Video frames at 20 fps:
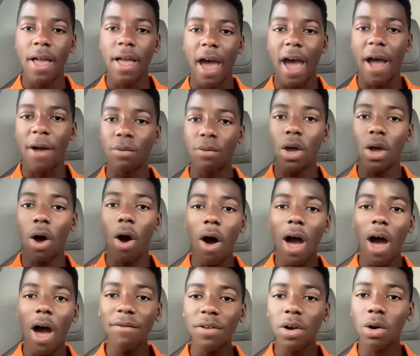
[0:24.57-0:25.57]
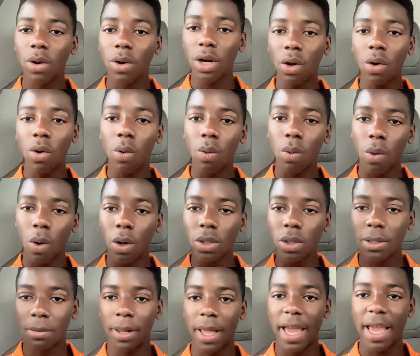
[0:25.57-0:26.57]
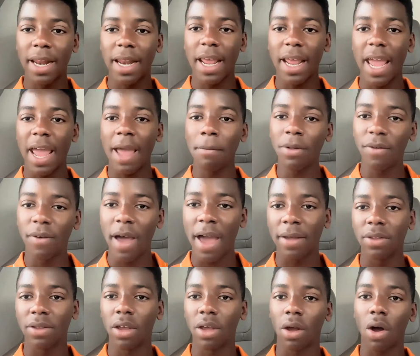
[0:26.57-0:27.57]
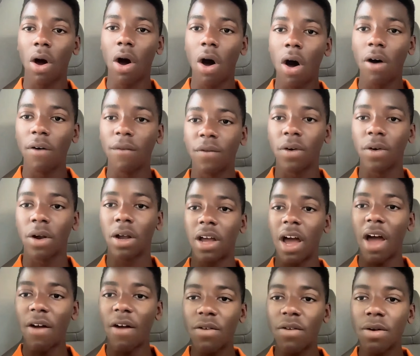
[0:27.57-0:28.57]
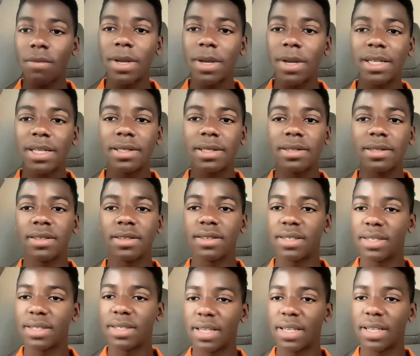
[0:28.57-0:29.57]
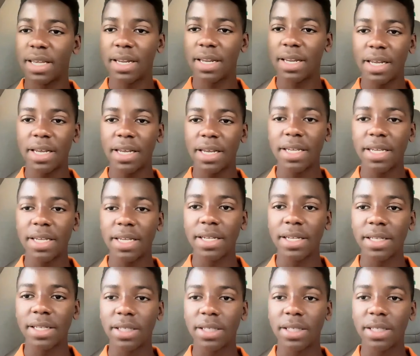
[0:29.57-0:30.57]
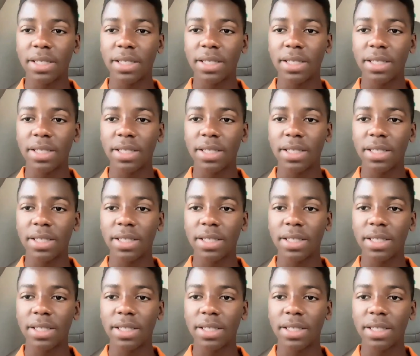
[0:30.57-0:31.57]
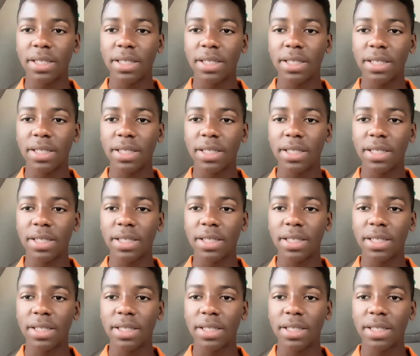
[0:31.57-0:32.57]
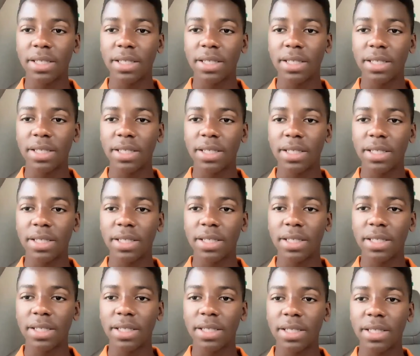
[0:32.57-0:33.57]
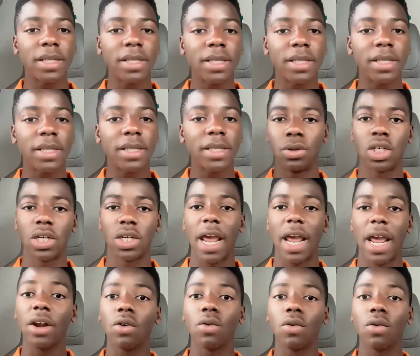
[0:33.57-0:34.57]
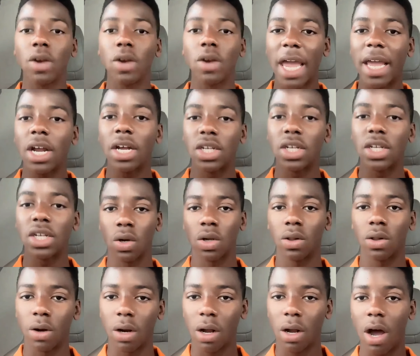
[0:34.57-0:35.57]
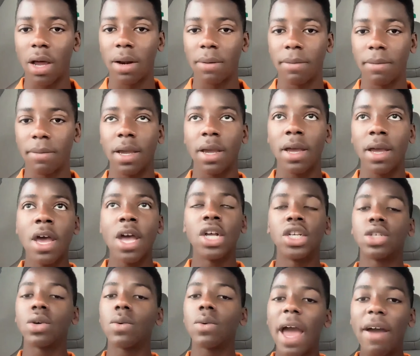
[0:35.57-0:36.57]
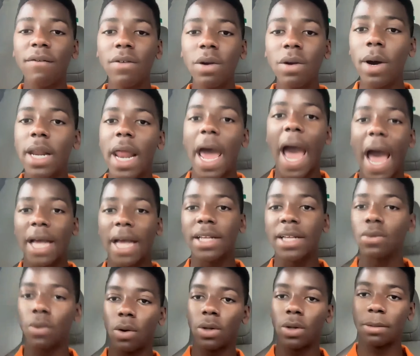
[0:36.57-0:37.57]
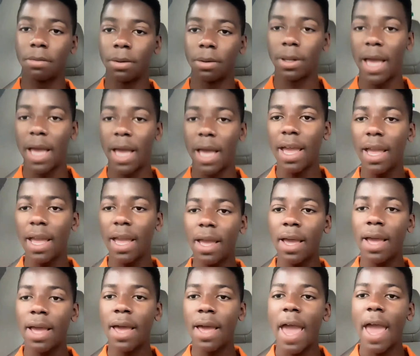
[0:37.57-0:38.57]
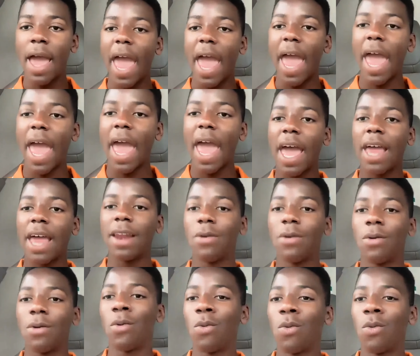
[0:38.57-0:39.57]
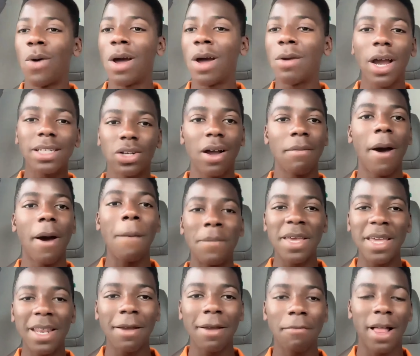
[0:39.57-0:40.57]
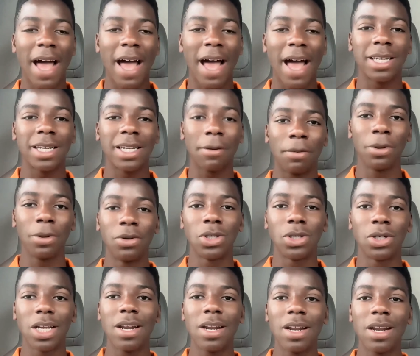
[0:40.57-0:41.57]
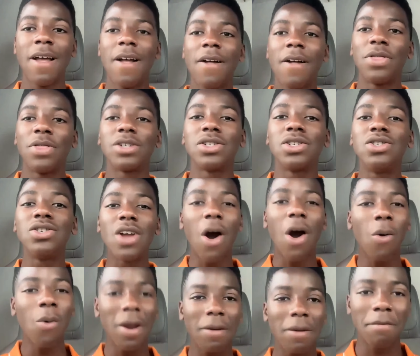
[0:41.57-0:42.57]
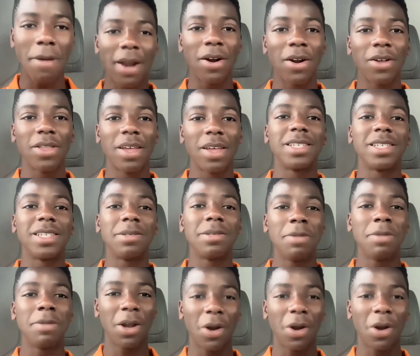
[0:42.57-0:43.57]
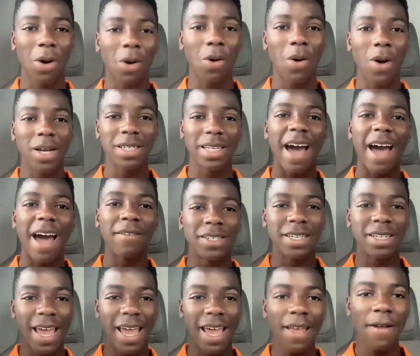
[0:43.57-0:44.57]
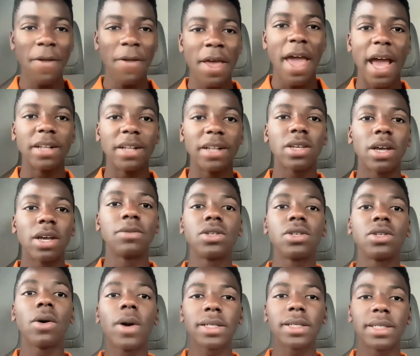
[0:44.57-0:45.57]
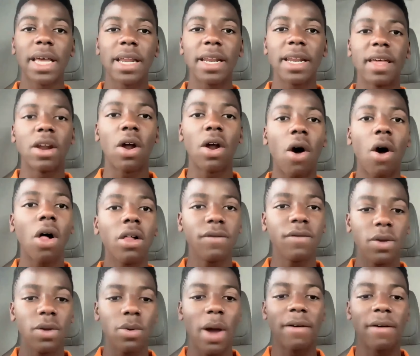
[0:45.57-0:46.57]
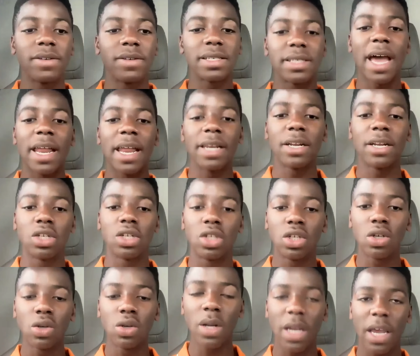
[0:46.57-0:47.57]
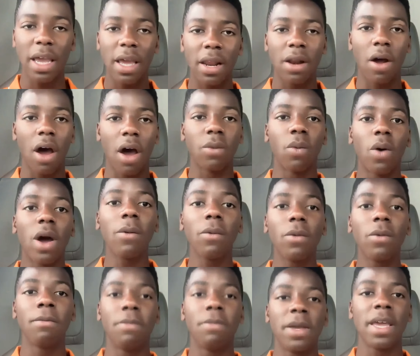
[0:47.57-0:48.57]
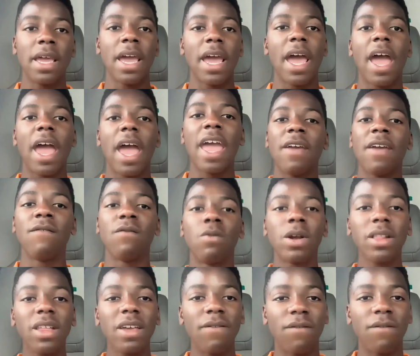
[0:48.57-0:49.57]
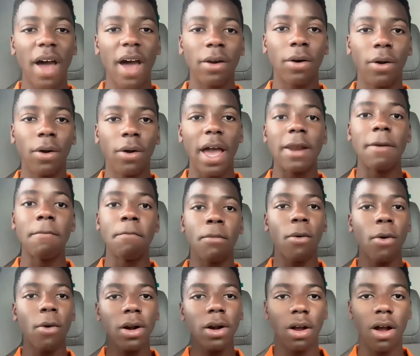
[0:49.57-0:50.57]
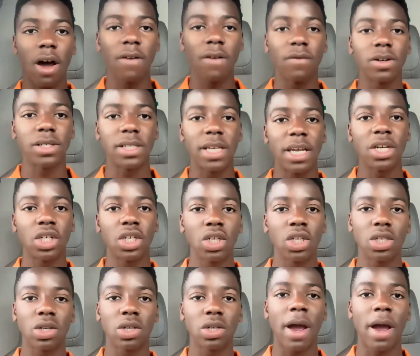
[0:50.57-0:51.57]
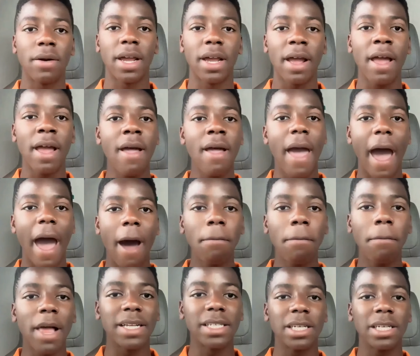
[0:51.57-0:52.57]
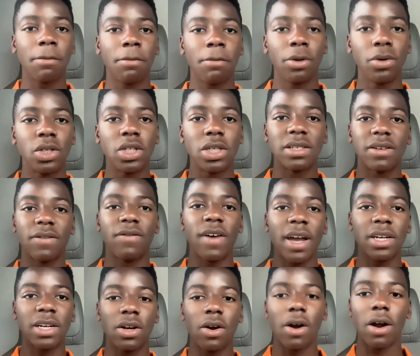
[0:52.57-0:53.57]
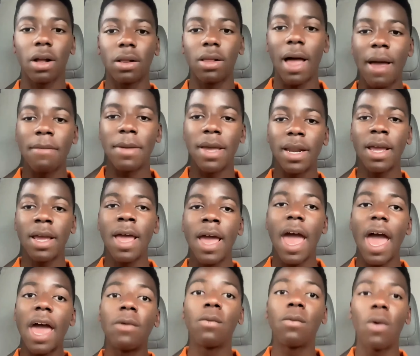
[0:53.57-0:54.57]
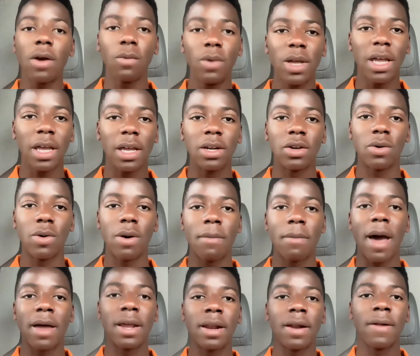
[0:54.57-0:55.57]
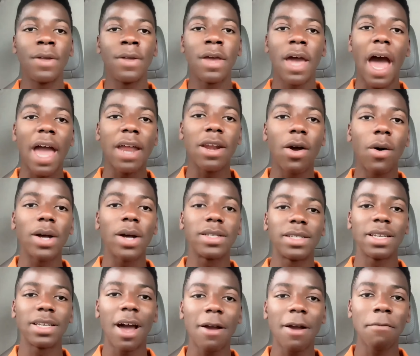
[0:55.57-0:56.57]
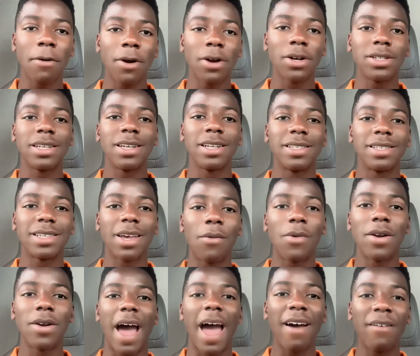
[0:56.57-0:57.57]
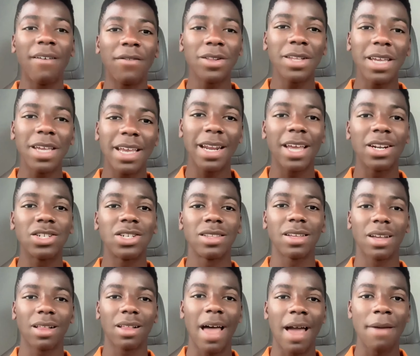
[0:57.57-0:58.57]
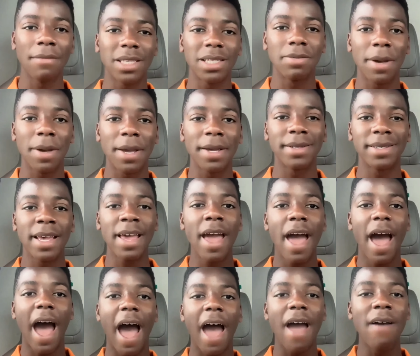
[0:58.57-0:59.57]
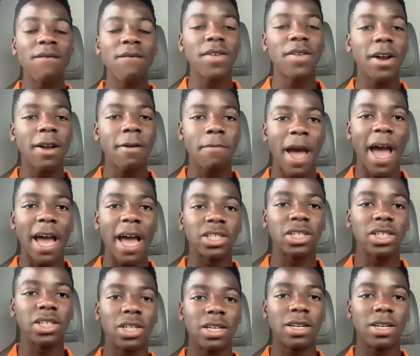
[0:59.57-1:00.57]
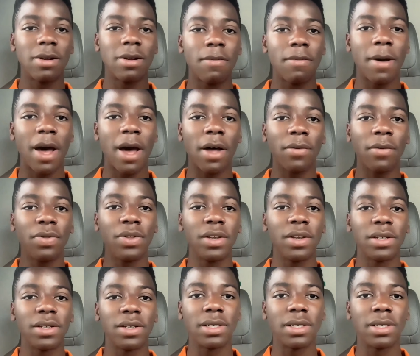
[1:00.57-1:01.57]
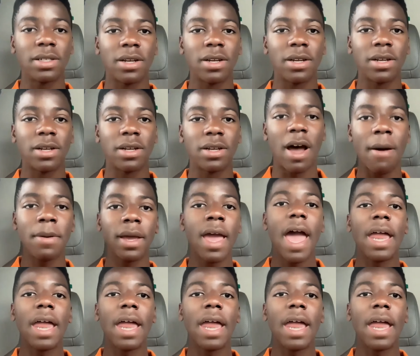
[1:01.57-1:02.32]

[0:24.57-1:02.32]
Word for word: Uh, we all have a critical role to play in amplifying the call for governments, cities, organizations, and industry to invest in and implement solutions to end plastic pollution and create a circular economy. So everyone has a role to play. And when we're trying to talk about beating plastic pollution, there's no one better than the speaker we're going to have today. And so I'm so excited that all of you have decided to tune in on what will be a really vital and important conversation surrounding how plastic pollution is affecting our climate and what we can do about it. I know as a young person and someone heavily engaged in the climate space, I'm very passionate about this topic.